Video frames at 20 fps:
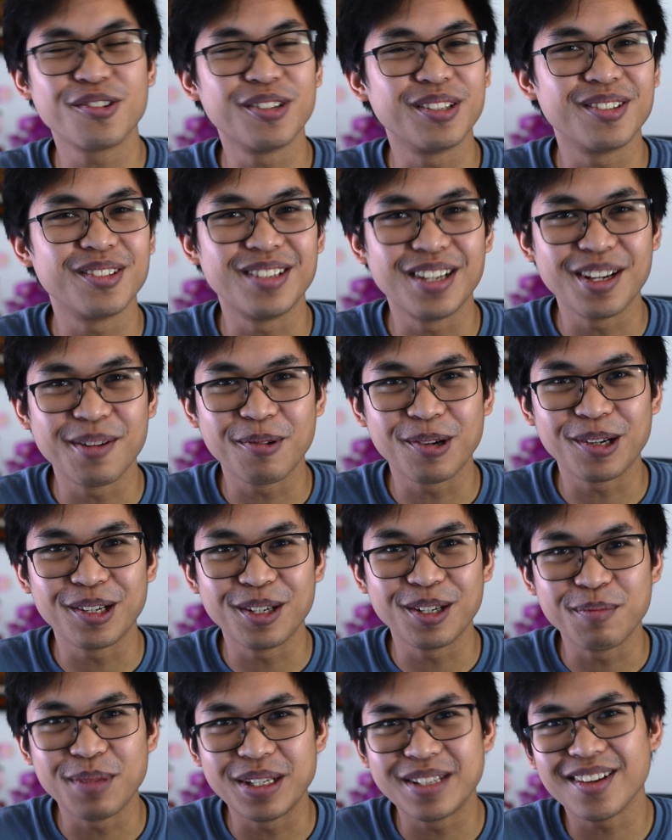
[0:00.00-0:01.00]
and today we're going
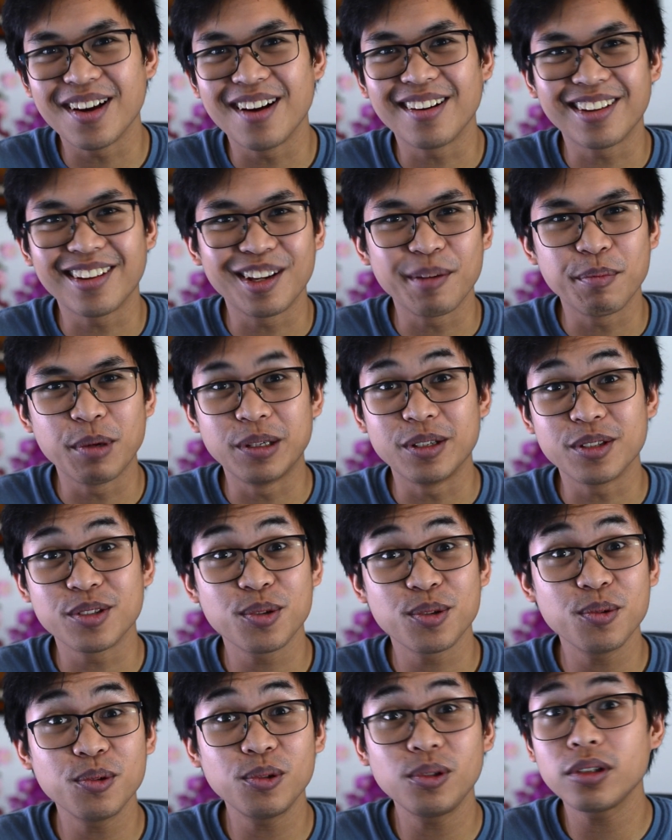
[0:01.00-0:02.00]
to be talking about a
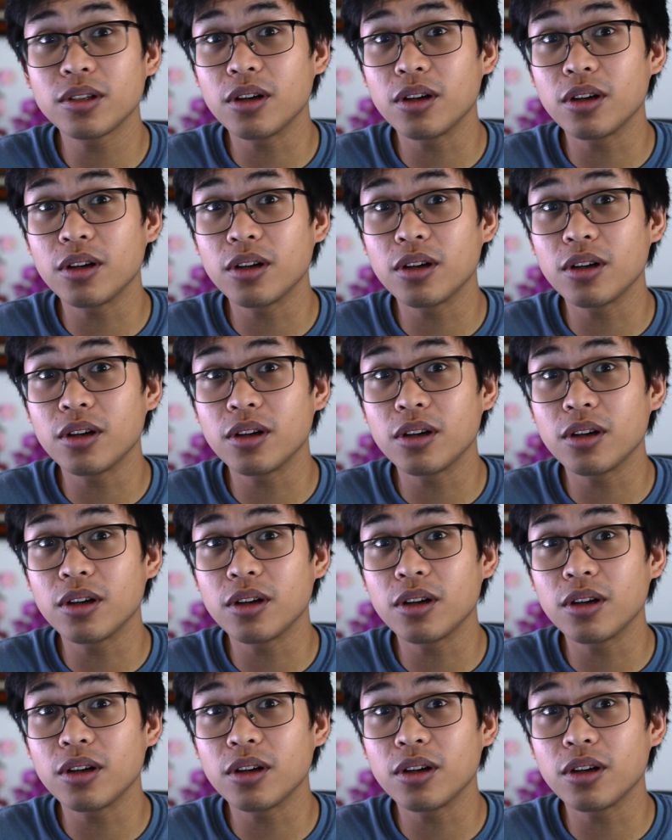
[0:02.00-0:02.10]
tool